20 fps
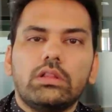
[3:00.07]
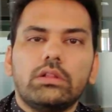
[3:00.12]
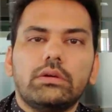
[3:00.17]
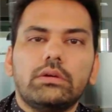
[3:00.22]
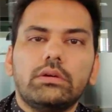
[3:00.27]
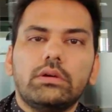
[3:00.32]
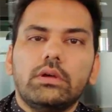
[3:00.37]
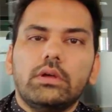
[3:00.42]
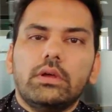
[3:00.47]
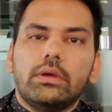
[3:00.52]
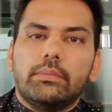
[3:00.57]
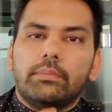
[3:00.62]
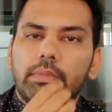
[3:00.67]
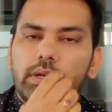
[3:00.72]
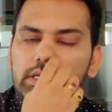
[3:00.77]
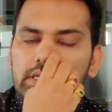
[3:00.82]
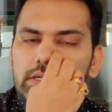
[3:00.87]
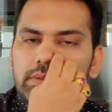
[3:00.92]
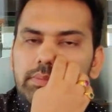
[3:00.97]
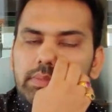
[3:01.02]
the
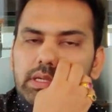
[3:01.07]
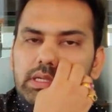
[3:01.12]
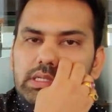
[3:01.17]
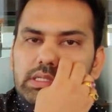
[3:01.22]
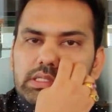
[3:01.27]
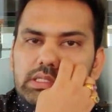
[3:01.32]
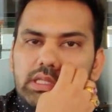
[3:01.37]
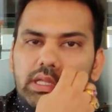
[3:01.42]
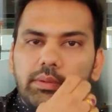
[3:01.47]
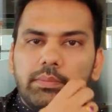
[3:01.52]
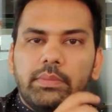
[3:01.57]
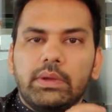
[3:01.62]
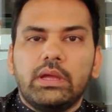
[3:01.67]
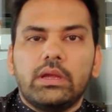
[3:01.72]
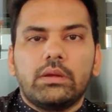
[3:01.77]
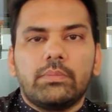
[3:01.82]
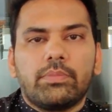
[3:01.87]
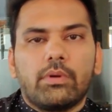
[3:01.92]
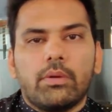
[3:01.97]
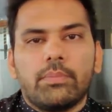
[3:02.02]
measurements, they
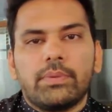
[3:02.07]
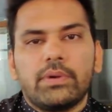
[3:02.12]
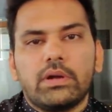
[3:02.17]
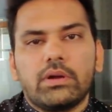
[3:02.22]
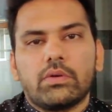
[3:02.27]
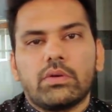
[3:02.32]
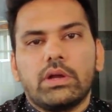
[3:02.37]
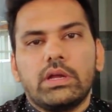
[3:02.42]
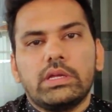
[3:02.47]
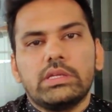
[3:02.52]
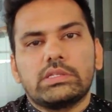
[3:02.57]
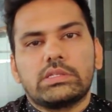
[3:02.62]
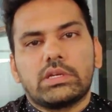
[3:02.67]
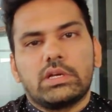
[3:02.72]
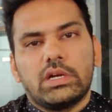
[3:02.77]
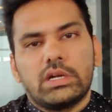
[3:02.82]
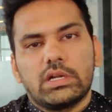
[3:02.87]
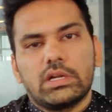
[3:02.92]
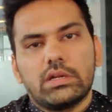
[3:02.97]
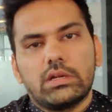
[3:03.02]
make proper drawings,
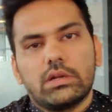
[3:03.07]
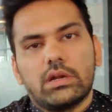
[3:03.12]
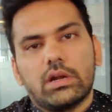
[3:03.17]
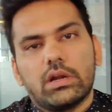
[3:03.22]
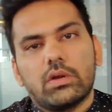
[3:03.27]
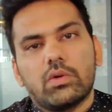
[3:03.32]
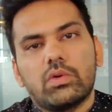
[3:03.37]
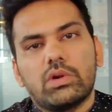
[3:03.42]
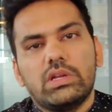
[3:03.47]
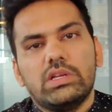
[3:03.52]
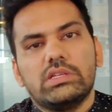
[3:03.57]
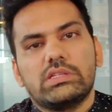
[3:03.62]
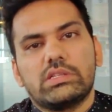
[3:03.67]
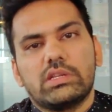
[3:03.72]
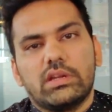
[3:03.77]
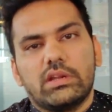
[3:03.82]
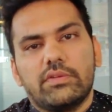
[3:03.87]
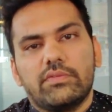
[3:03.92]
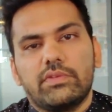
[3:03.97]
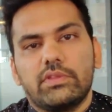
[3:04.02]
cut out list
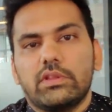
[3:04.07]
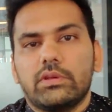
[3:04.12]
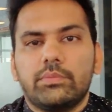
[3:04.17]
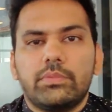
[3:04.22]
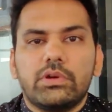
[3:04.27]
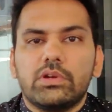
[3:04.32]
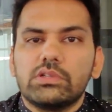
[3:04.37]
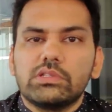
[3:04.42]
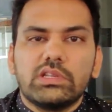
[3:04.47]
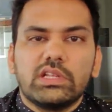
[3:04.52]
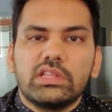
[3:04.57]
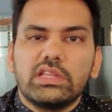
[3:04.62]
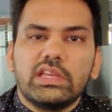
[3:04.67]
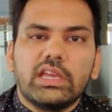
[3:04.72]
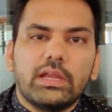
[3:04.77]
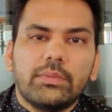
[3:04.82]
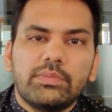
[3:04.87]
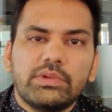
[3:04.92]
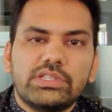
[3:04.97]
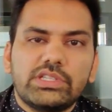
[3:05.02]
and everything, because nothing
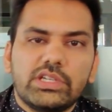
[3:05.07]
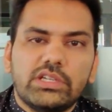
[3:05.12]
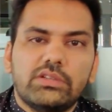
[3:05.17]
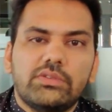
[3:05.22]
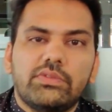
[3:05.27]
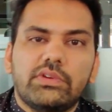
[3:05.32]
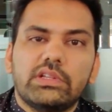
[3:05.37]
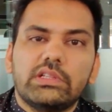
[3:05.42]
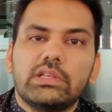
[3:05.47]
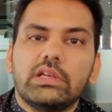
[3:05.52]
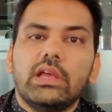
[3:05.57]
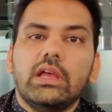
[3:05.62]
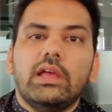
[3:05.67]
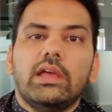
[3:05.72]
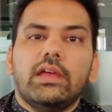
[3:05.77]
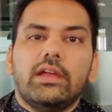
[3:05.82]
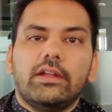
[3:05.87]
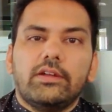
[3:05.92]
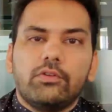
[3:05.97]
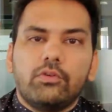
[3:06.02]
can be changed once
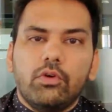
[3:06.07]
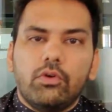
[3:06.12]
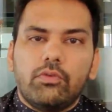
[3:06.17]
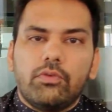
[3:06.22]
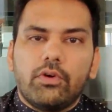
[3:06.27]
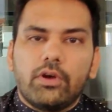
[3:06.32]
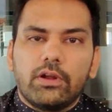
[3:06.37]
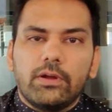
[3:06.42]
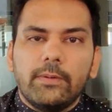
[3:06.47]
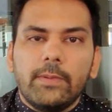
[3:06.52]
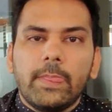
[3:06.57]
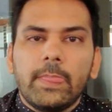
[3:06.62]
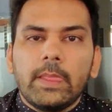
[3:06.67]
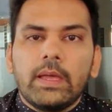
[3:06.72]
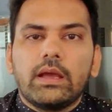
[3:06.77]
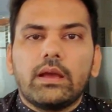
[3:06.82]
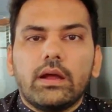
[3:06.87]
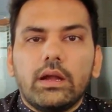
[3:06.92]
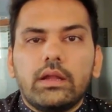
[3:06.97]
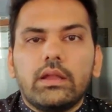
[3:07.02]
it go for a
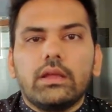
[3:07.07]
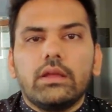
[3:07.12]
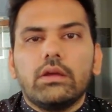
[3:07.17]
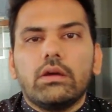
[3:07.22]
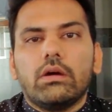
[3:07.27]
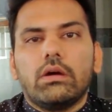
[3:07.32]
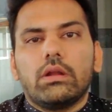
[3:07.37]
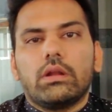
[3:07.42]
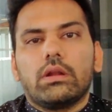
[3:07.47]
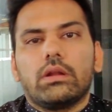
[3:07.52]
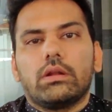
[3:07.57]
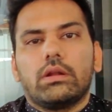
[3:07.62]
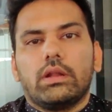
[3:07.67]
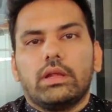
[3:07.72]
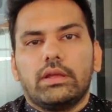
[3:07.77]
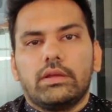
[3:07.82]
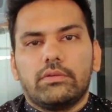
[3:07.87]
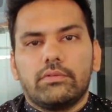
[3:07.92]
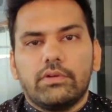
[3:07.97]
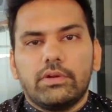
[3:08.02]
cutting or
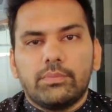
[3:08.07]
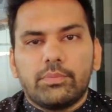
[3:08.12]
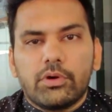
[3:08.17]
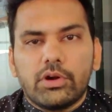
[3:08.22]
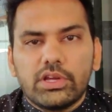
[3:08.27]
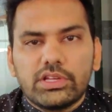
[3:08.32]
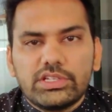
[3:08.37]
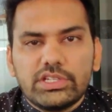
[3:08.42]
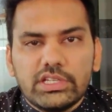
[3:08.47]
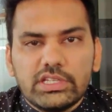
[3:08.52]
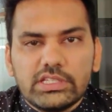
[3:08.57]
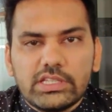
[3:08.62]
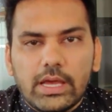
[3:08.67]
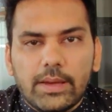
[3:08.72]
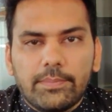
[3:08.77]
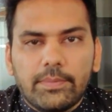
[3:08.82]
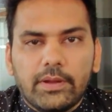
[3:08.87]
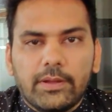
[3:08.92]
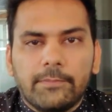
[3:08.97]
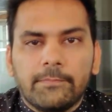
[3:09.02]
like when production is
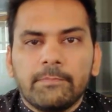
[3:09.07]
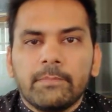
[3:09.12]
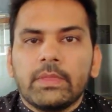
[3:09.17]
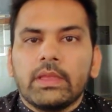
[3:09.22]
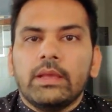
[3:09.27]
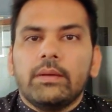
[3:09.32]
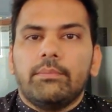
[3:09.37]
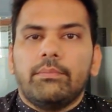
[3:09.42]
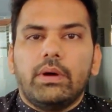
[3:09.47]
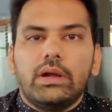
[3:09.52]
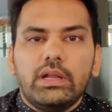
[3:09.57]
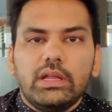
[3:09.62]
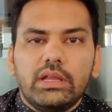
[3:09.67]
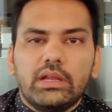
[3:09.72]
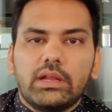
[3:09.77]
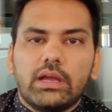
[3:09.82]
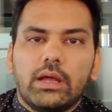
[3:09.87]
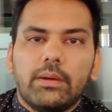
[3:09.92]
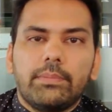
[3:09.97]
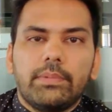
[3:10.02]
happening. But
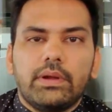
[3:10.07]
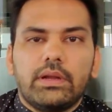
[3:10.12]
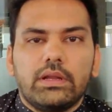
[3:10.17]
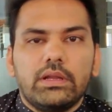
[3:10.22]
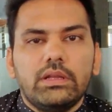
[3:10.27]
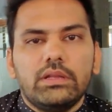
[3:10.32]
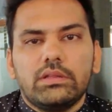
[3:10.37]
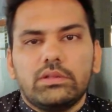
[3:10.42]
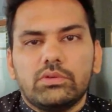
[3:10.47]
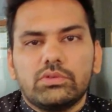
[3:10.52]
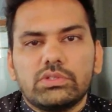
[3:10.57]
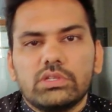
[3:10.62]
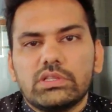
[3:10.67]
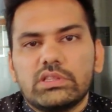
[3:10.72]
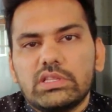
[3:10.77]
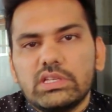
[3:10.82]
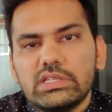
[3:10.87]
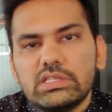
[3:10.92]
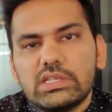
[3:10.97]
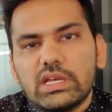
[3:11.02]
in carpentry, those are
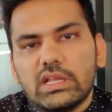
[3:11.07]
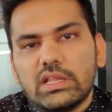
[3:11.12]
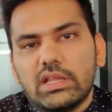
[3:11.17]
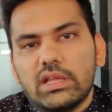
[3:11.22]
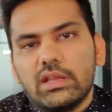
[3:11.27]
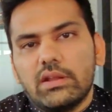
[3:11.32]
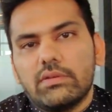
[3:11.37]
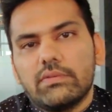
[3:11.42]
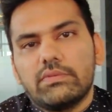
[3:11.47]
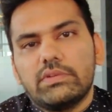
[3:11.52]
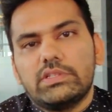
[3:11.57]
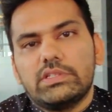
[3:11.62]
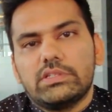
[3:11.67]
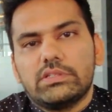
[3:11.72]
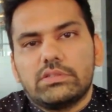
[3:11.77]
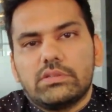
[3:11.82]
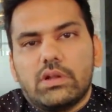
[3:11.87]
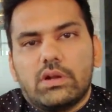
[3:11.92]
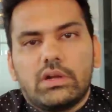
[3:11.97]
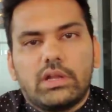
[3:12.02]
things are there which
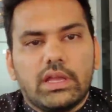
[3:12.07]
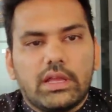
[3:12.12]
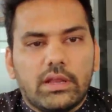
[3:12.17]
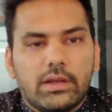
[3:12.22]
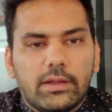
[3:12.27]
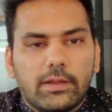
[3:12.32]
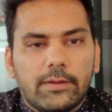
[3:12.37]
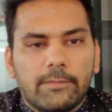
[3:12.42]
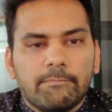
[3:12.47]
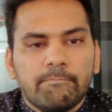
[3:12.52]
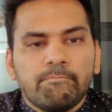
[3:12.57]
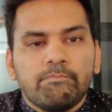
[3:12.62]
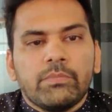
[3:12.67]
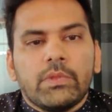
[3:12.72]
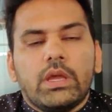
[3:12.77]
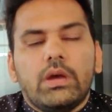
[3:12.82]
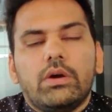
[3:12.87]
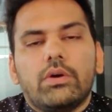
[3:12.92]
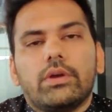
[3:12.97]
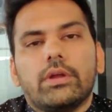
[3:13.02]
is not taken care.
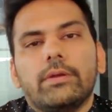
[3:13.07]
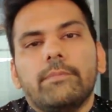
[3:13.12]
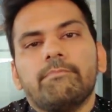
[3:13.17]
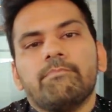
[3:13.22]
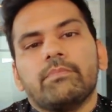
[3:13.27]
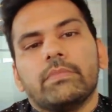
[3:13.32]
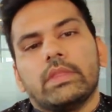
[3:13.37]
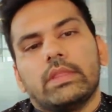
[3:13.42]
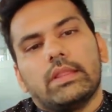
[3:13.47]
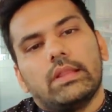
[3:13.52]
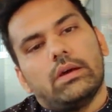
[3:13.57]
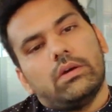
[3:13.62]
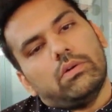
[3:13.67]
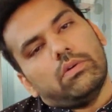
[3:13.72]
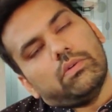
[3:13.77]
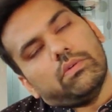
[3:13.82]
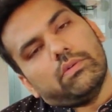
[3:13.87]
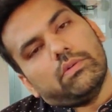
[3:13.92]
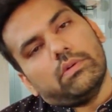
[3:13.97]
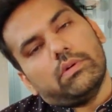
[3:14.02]
Okay.
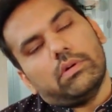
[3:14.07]
Now